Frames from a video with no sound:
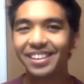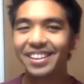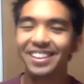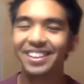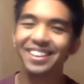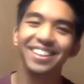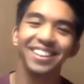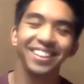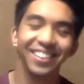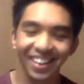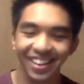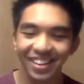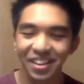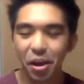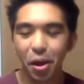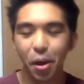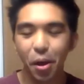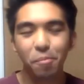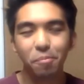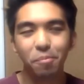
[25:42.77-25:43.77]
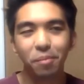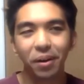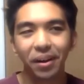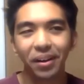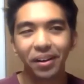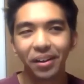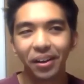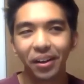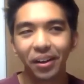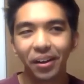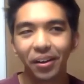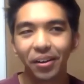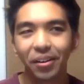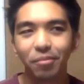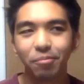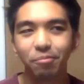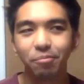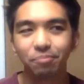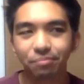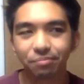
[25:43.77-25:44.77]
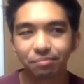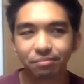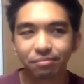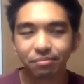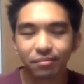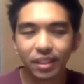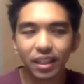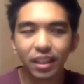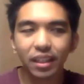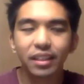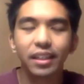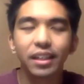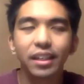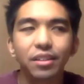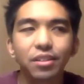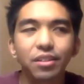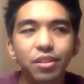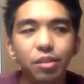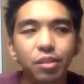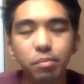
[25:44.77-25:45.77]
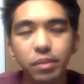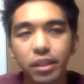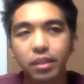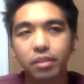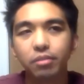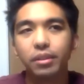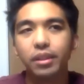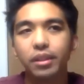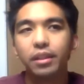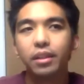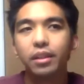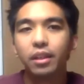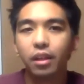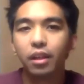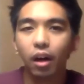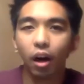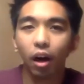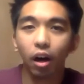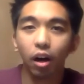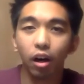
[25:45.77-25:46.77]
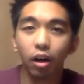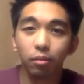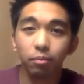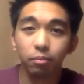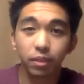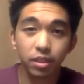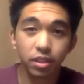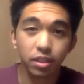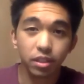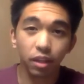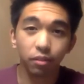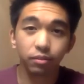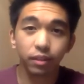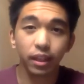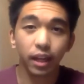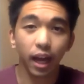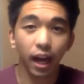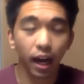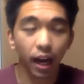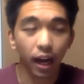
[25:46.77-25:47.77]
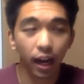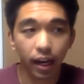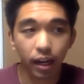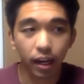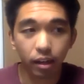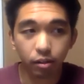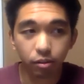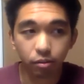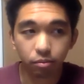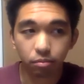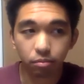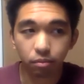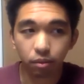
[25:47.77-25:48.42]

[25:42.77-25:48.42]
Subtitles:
Okay. But getting to the meat of it, the stuff that I